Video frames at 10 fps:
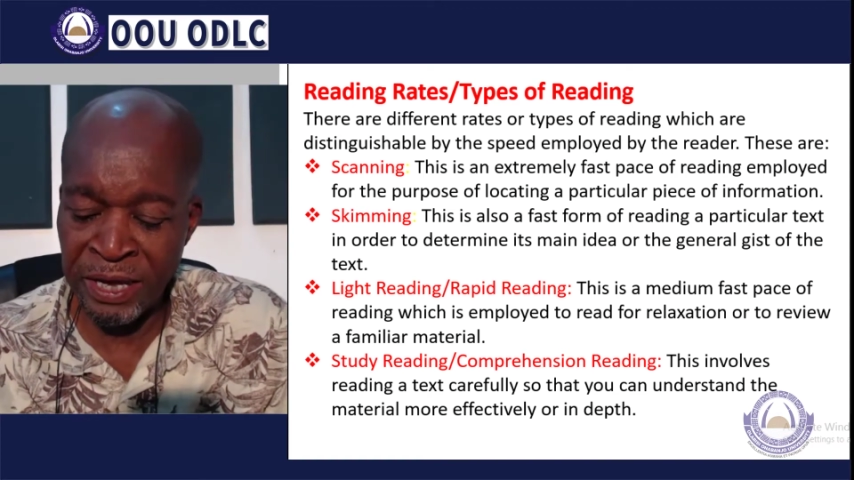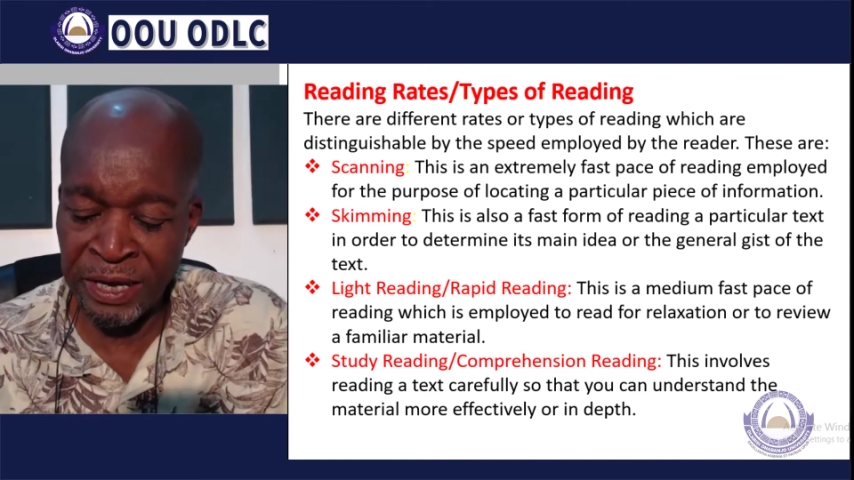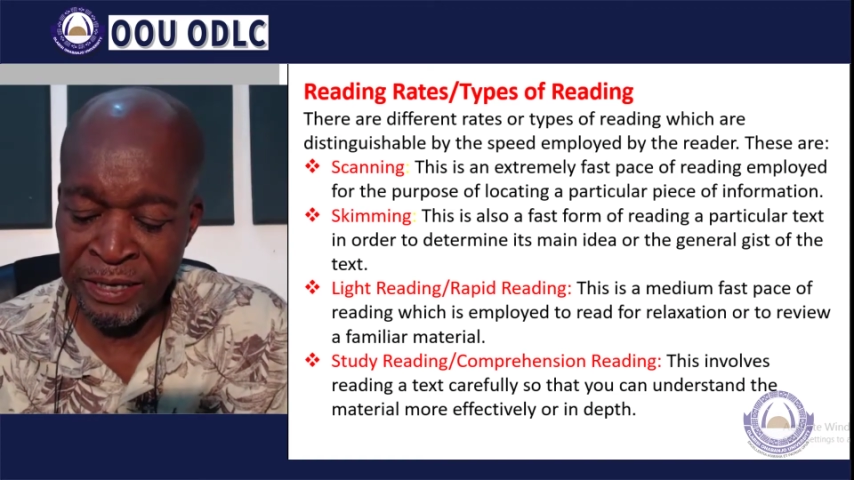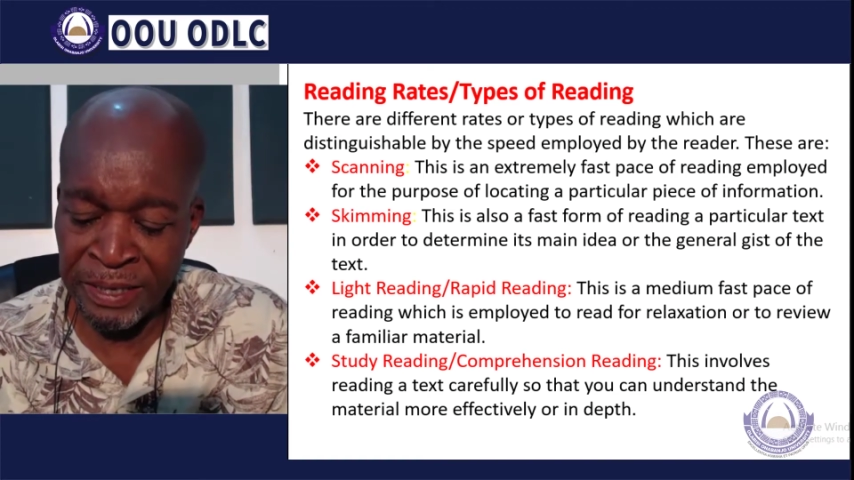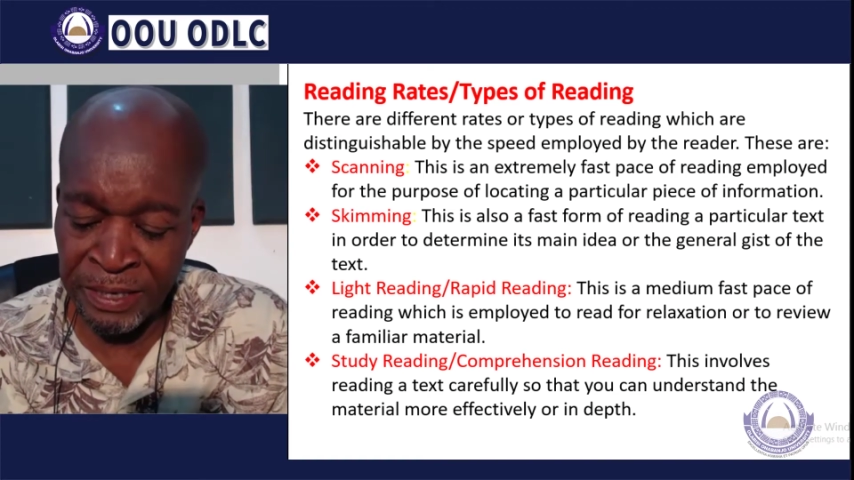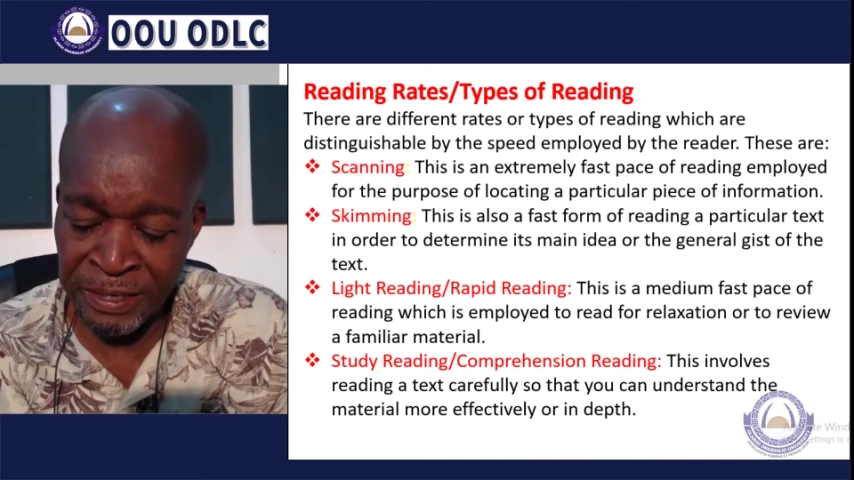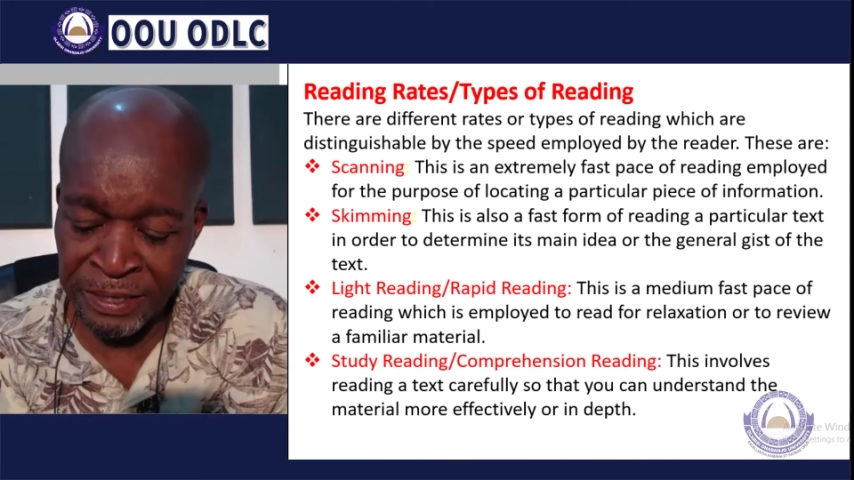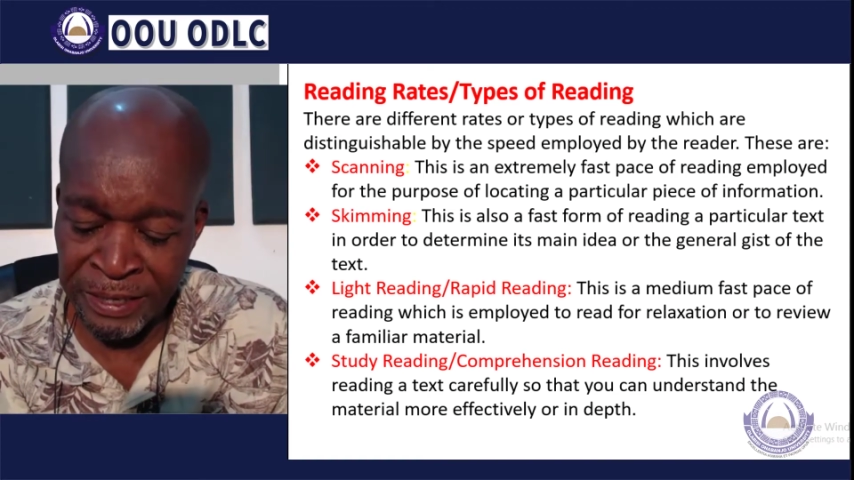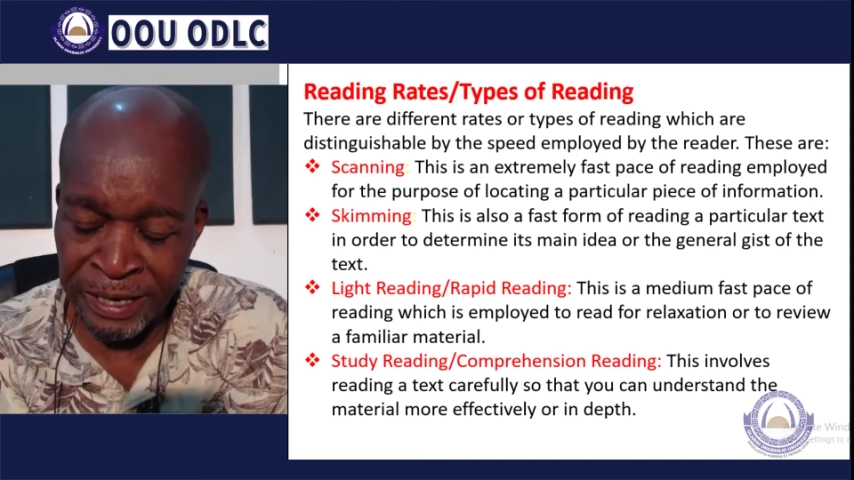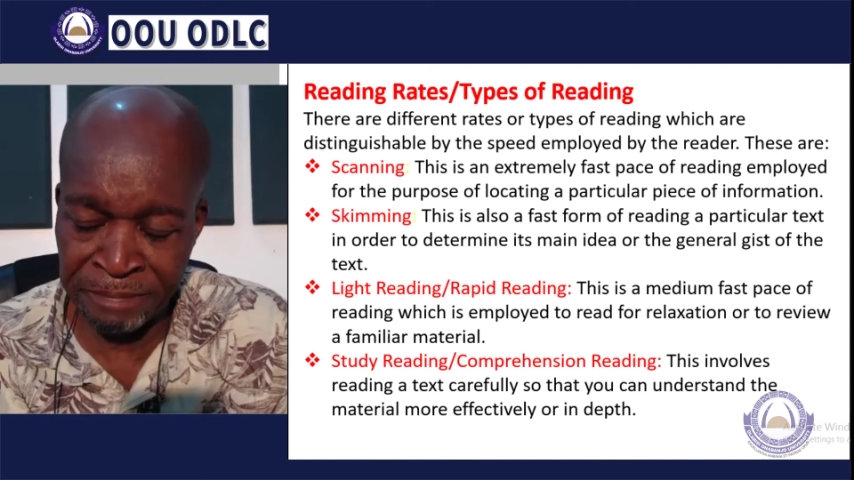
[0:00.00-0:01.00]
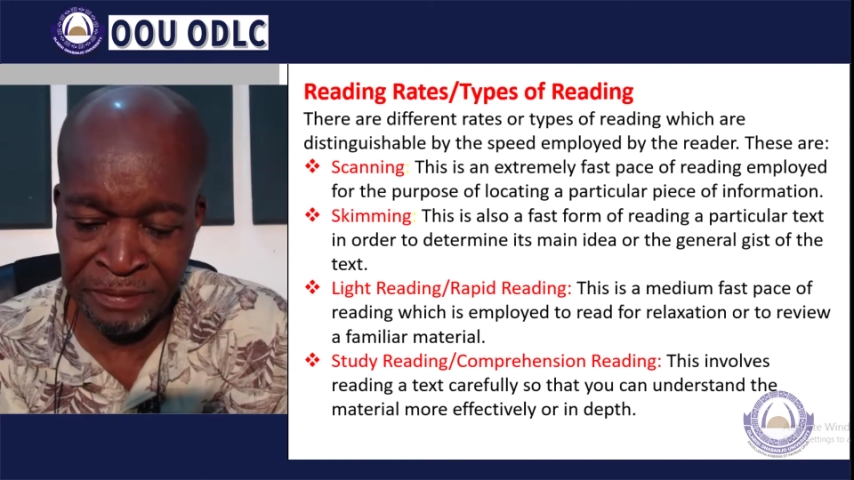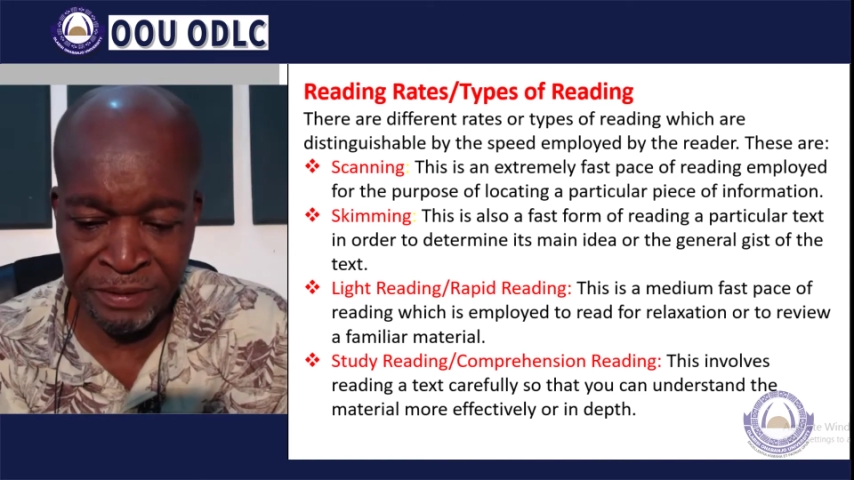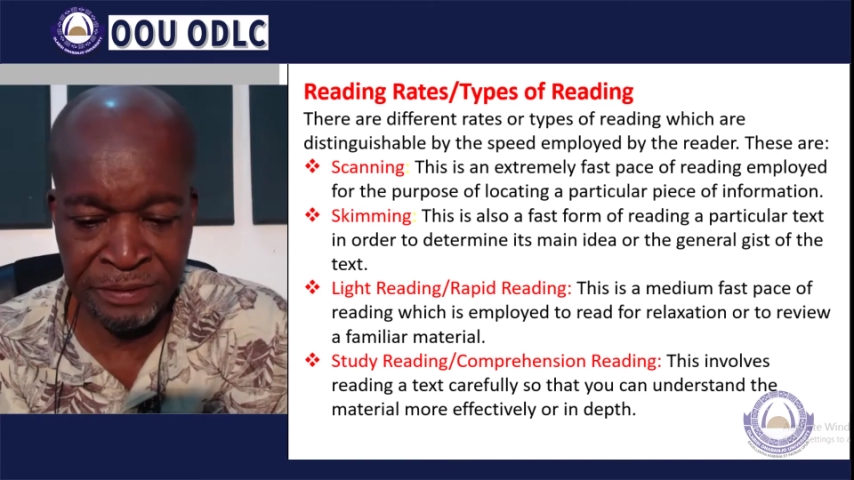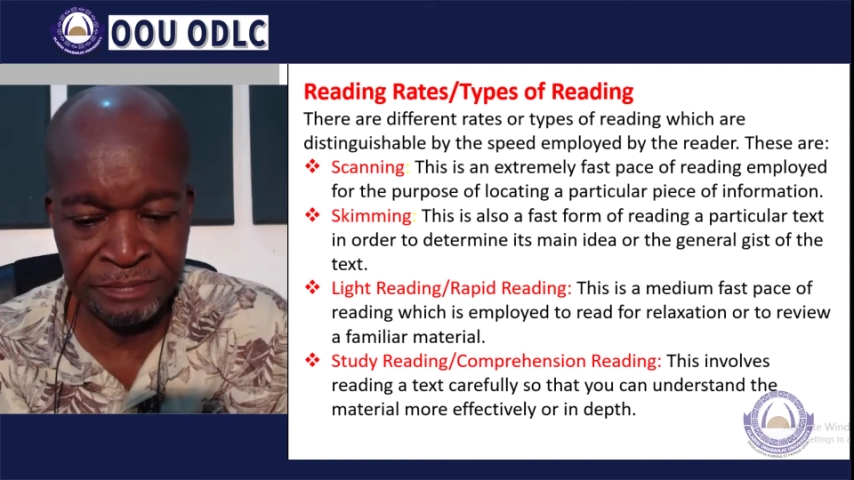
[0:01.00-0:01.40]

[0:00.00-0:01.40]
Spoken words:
in depth.